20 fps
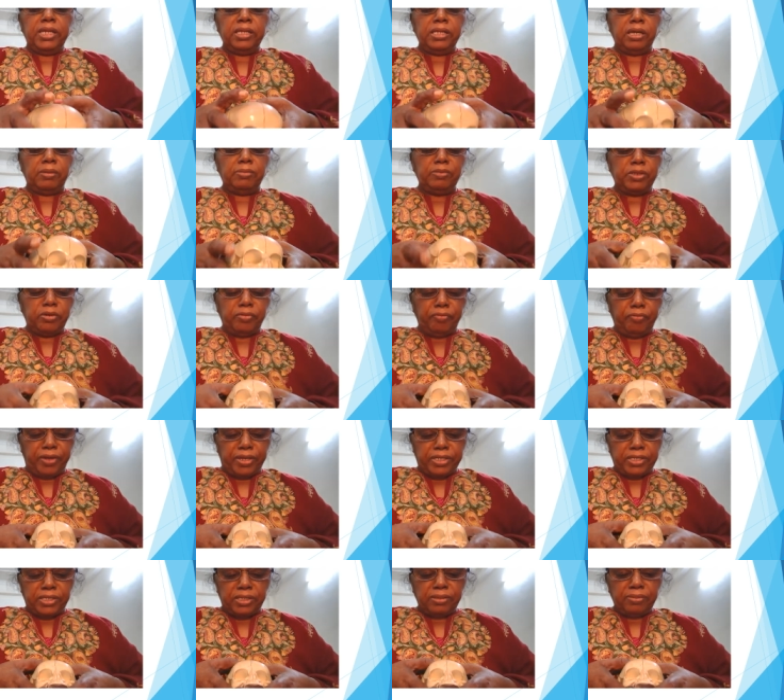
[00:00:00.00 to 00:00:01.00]
comes the
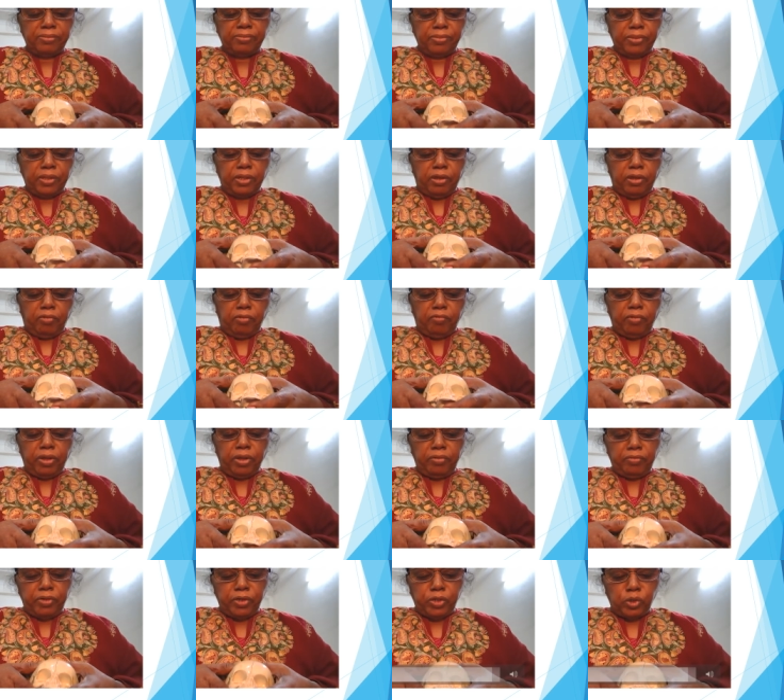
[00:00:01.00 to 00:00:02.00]
face.
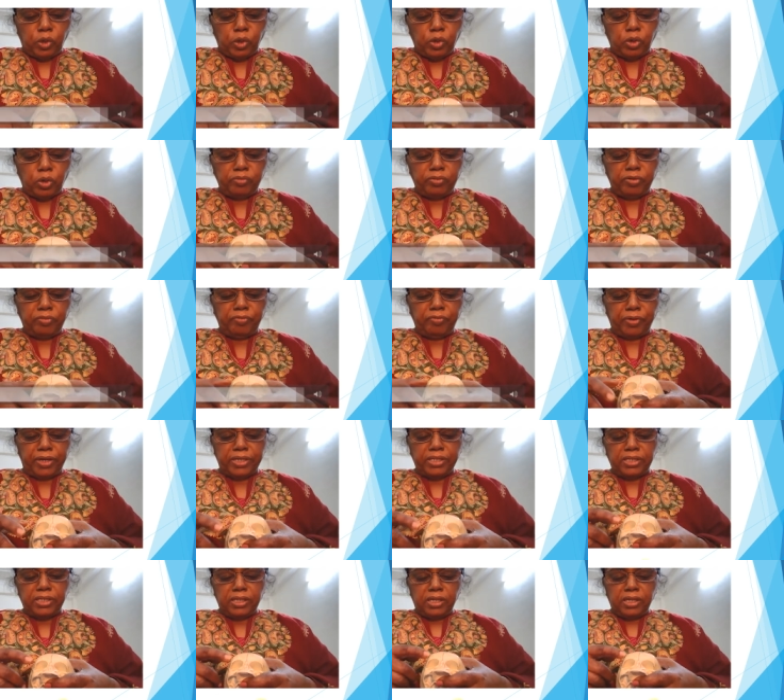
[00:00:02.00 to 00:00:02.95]
When we talk of the face